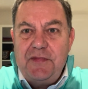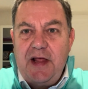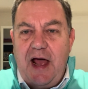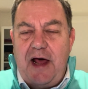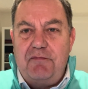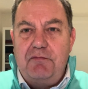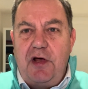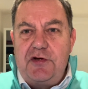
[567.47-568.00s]

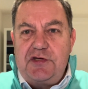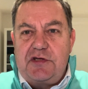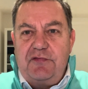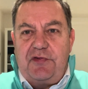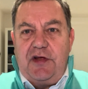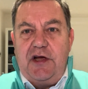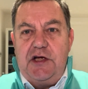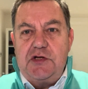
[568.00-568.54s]
And most of
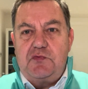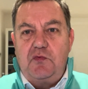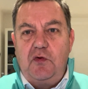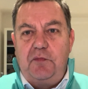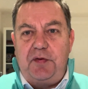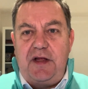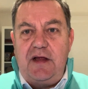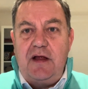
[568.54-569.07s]
those will
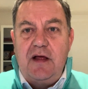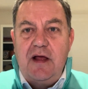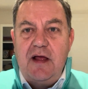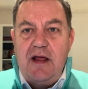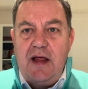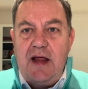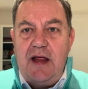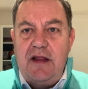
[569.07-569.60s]
be
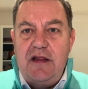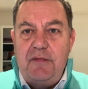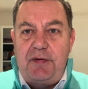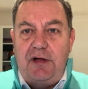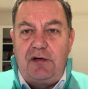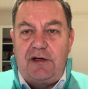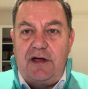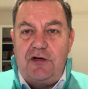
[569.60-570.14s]
in the
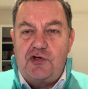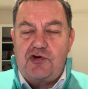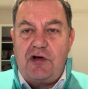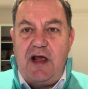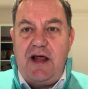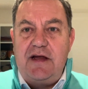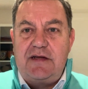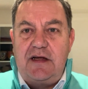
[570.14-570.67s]
building
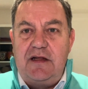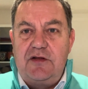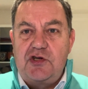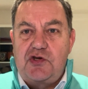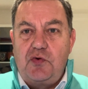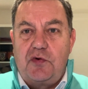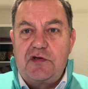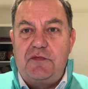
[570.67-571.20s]
trade in the
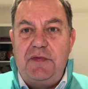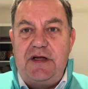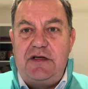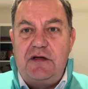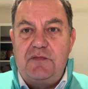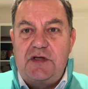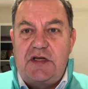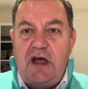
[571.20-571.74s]
short to
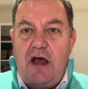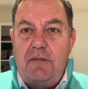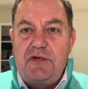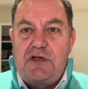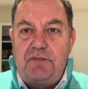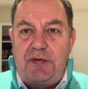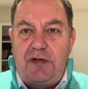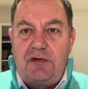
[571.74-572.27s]
medium term
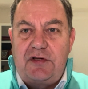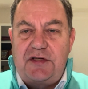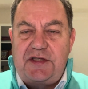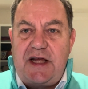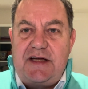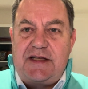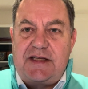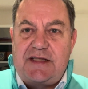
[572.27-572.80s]
to build the
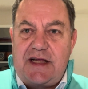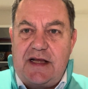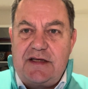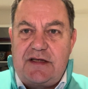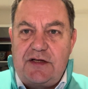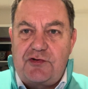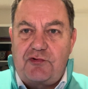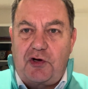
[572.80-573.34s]
data
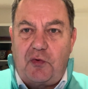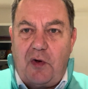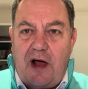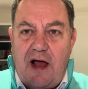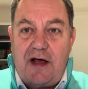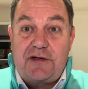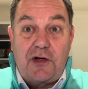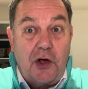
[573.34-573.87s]
centers
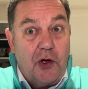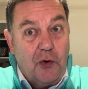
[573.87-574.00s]
required.